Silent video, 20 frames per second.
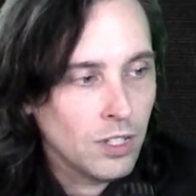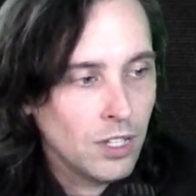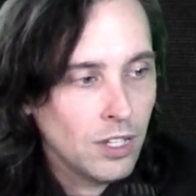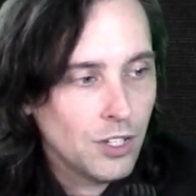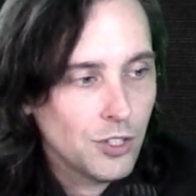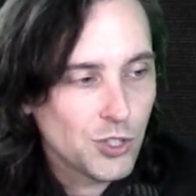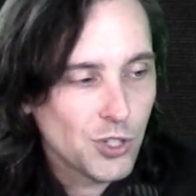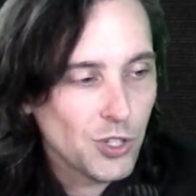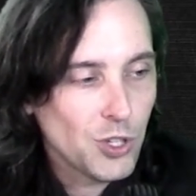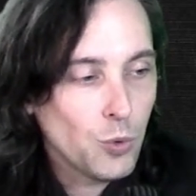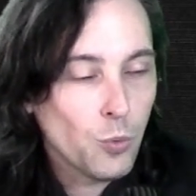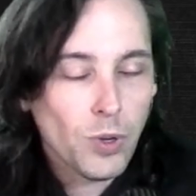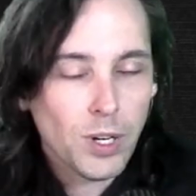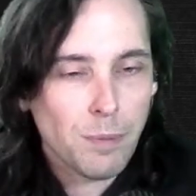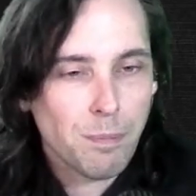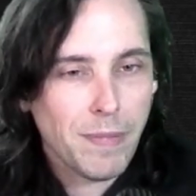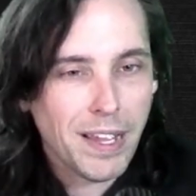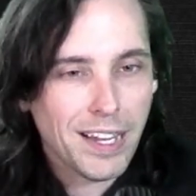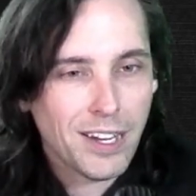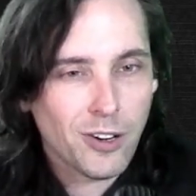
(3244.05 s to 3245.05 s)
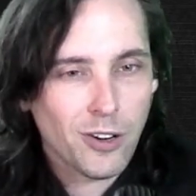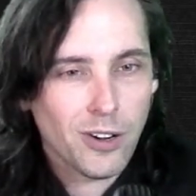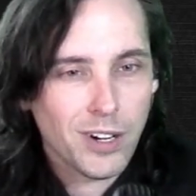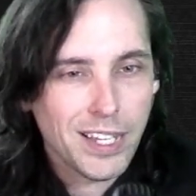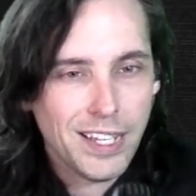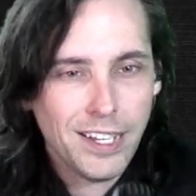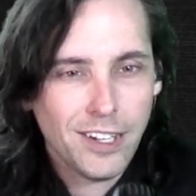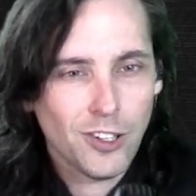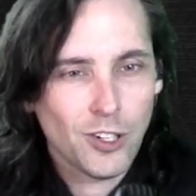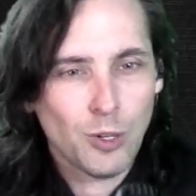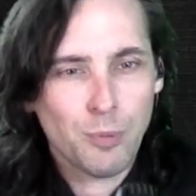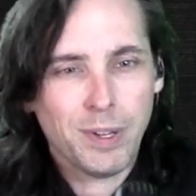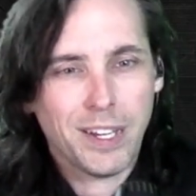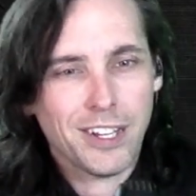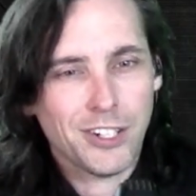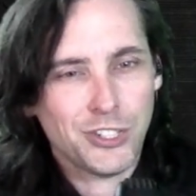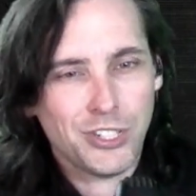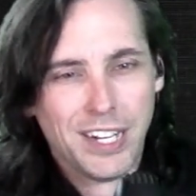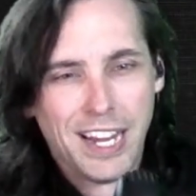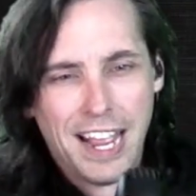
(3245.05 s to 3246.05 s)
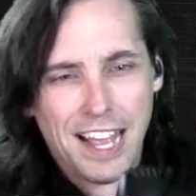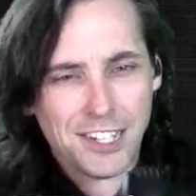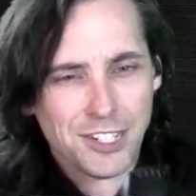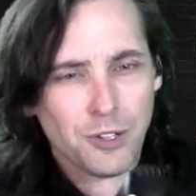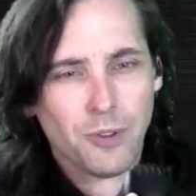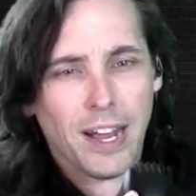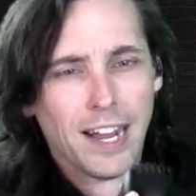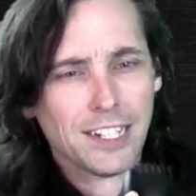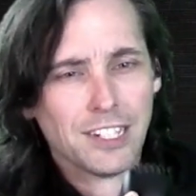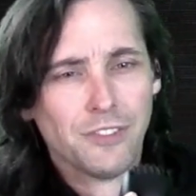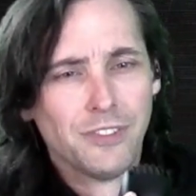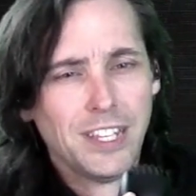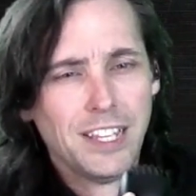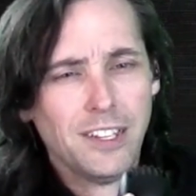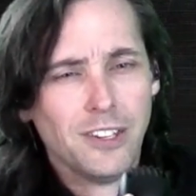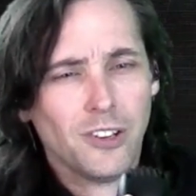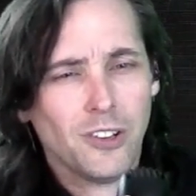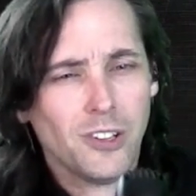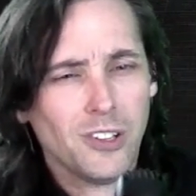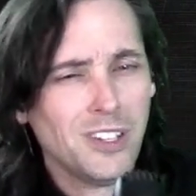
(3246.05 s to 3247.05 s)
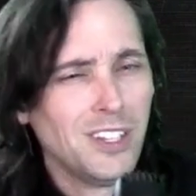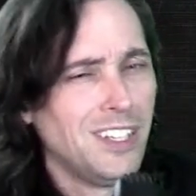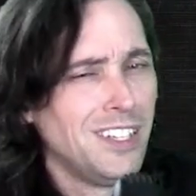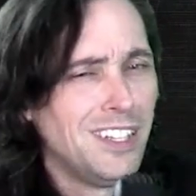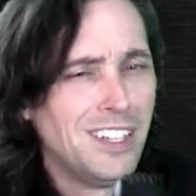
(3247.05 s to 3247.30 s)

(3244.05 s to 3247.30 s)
So you wouldn't make her a healer because she has no active heal.